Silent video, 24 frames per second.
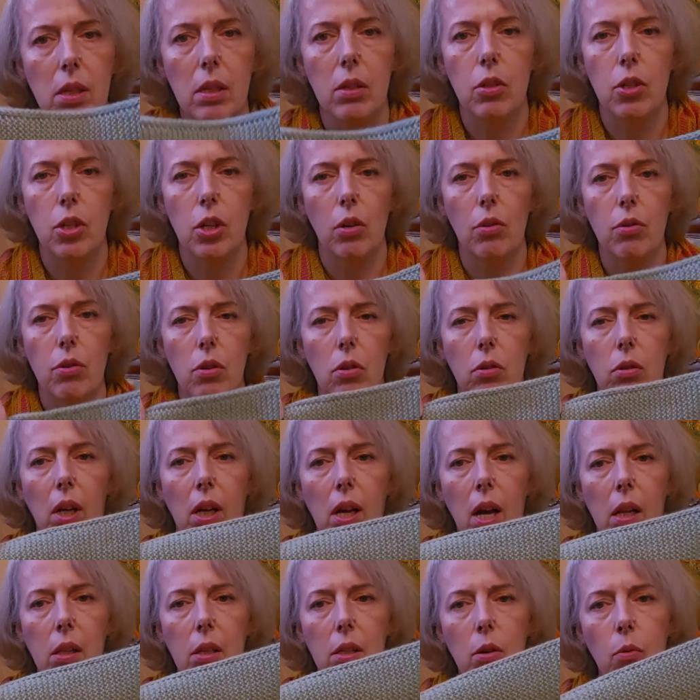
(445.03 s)
shows you the
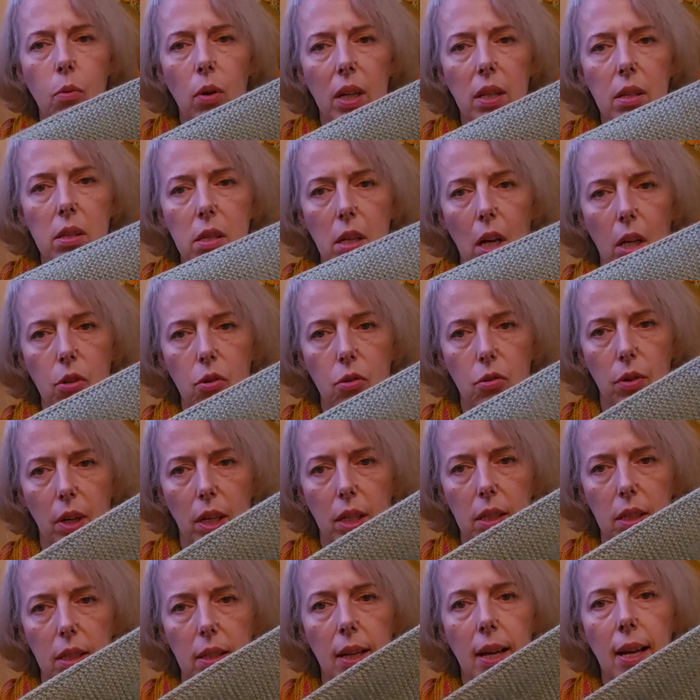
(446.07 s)
color quite
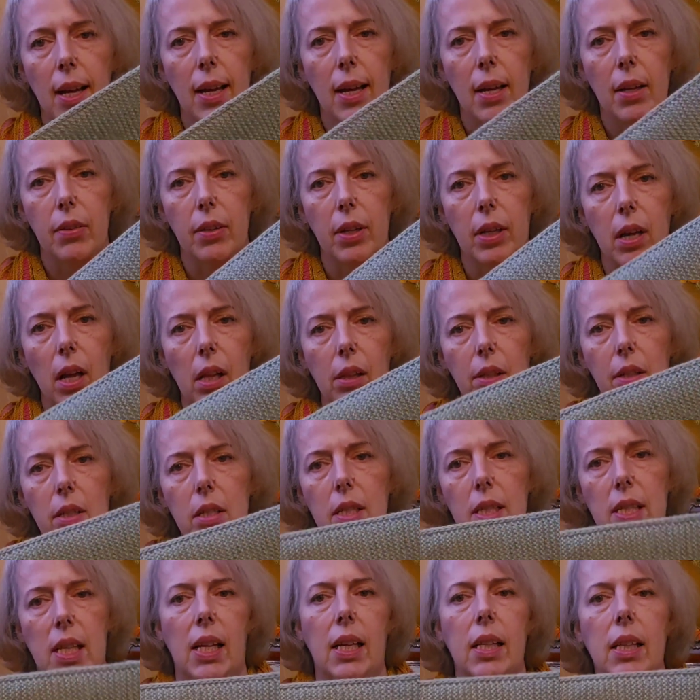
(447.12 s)
saturated. The color is
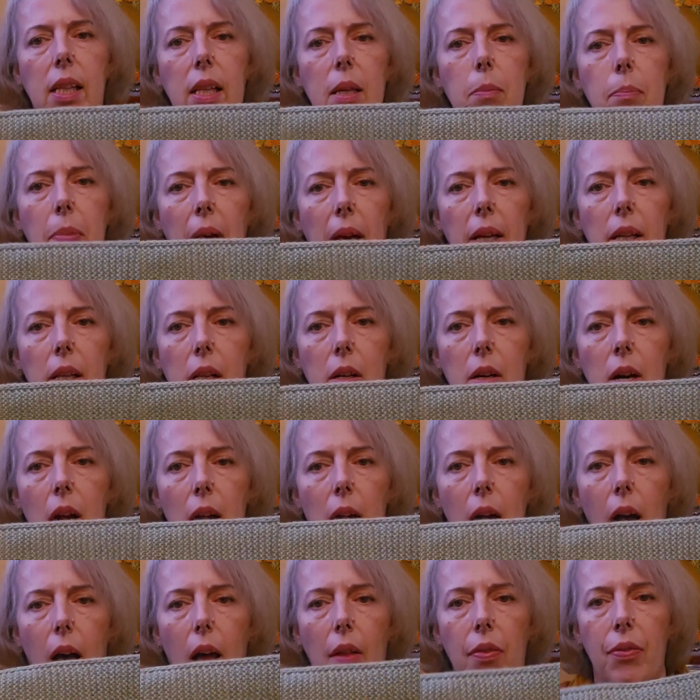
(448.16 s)
slightly paler,
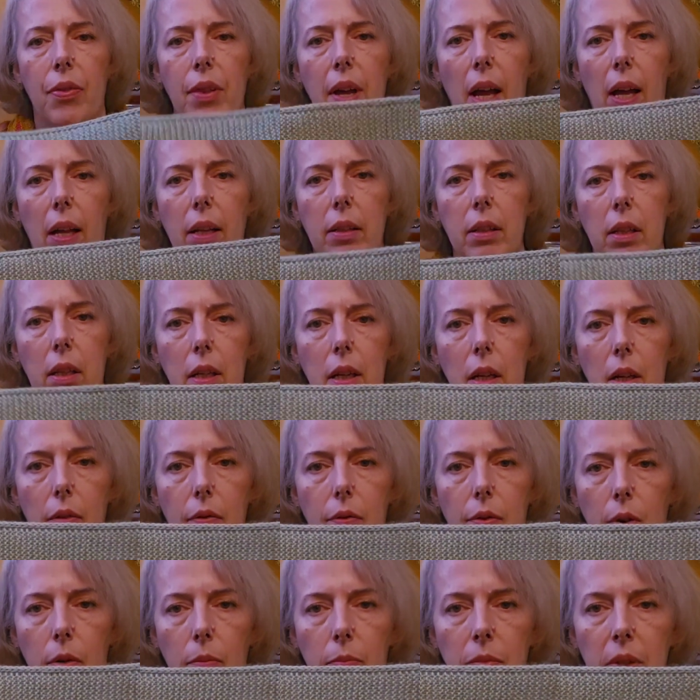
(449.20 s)
and then
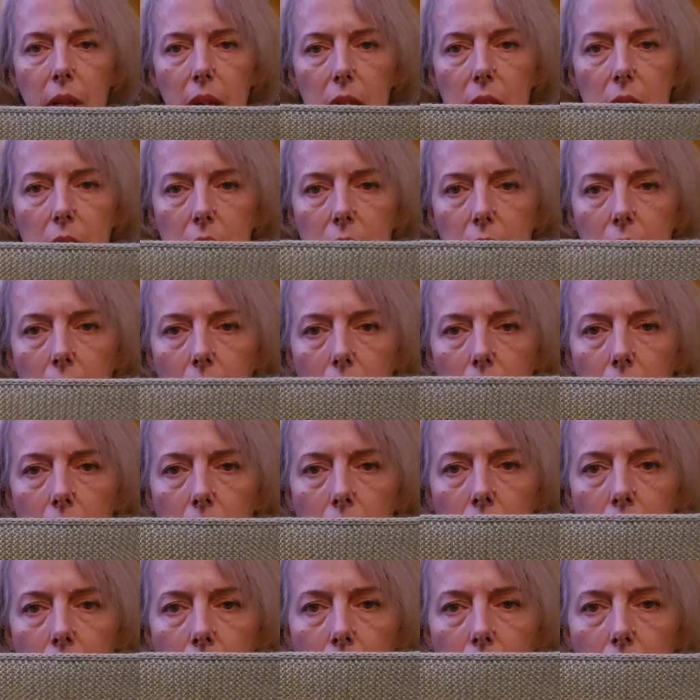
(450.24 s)
from this
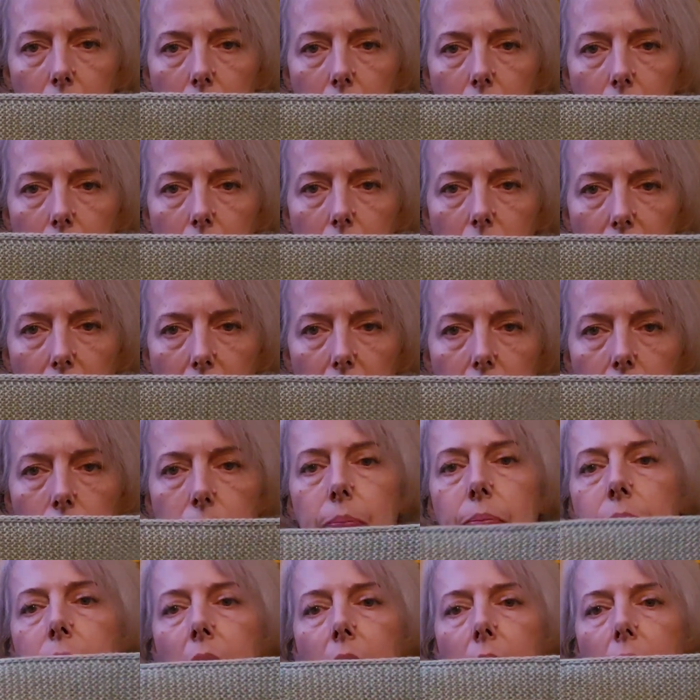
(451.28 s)
green
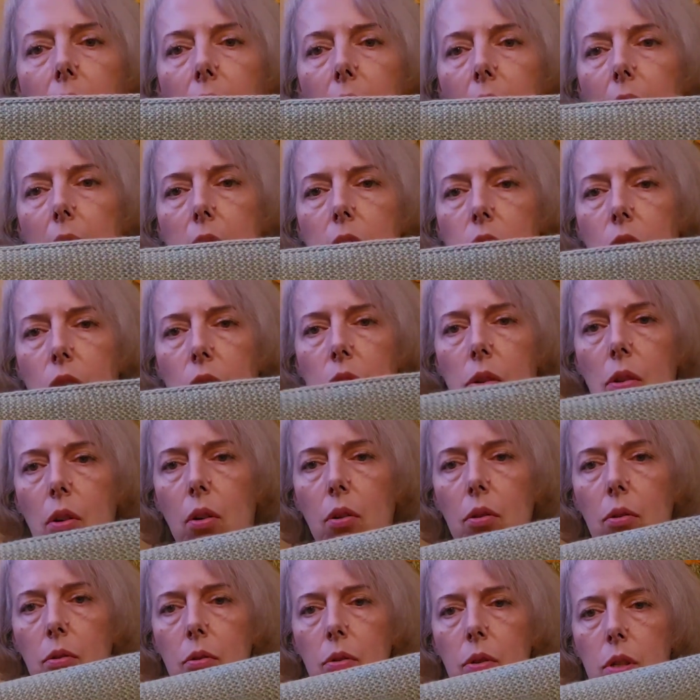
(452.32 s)
it just
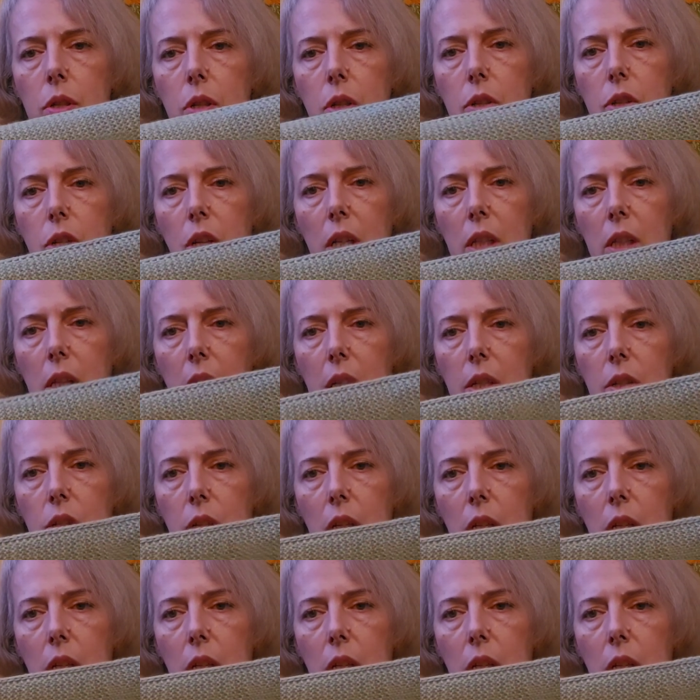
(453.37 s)
goes gently